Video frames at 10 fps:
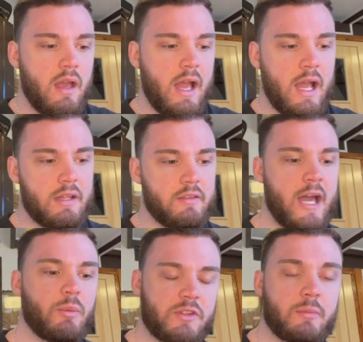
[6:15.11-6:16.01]
And
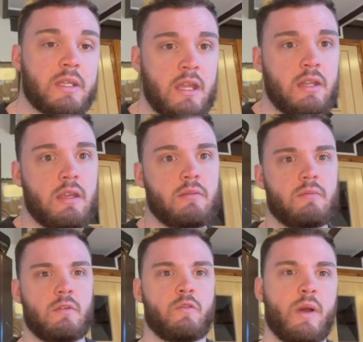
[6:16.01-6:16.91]
that was the beginning
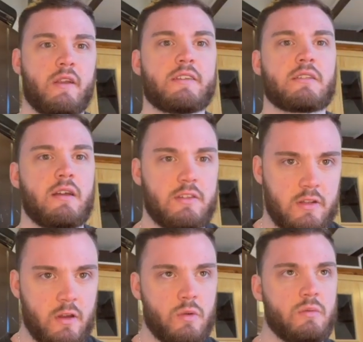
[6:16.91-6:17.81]
of when I started to
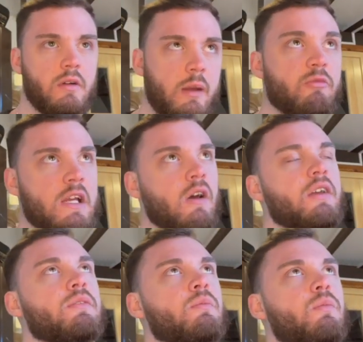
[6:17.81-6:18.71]
know and
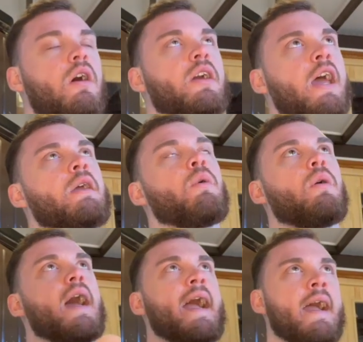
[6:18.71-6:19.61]
realise, okay, well,
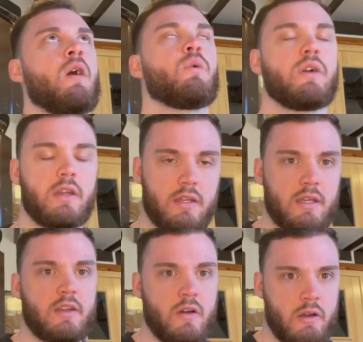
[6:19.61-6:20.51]
how
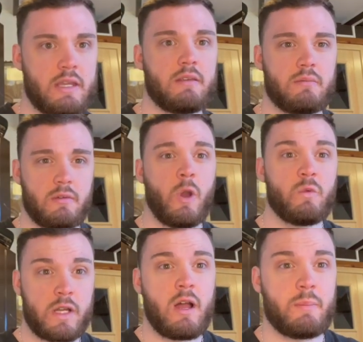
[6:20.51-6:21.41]
can I
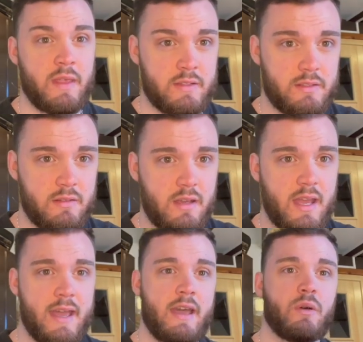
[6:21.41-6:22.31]
overcome this?
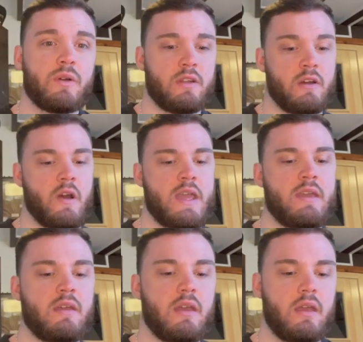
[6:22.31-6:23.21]
How can I
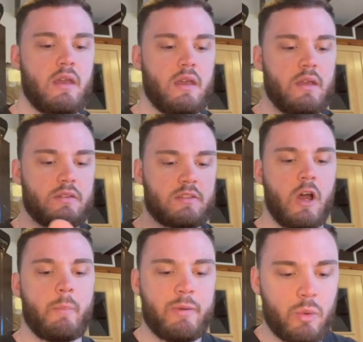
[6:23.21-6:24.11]

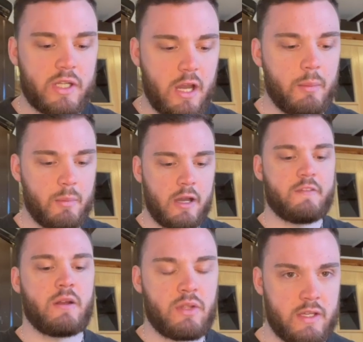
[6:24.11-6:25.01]
start building up my
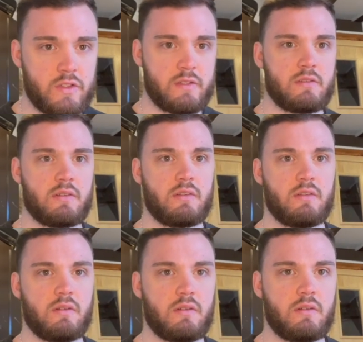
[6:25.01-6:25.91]
foundations
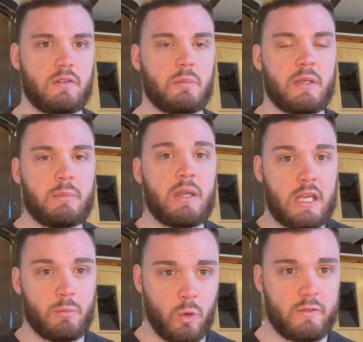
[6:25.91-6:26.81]
to me being
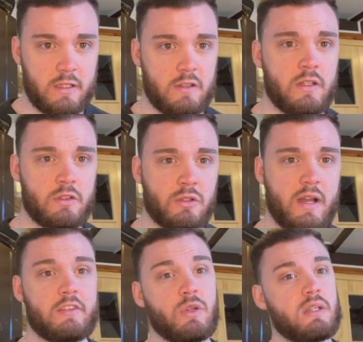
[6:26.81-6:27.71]
more of an individual
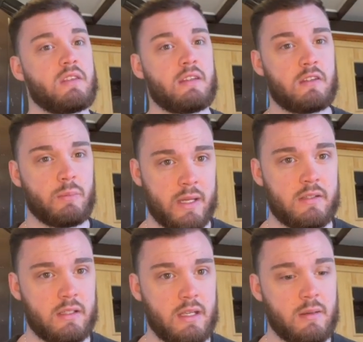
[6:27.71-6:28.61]
and doing things
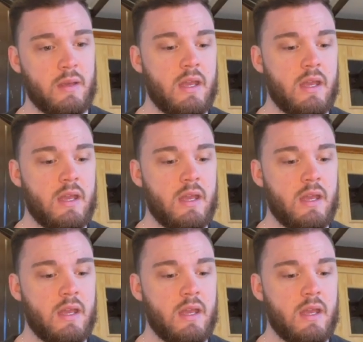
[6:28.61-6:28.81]
independently?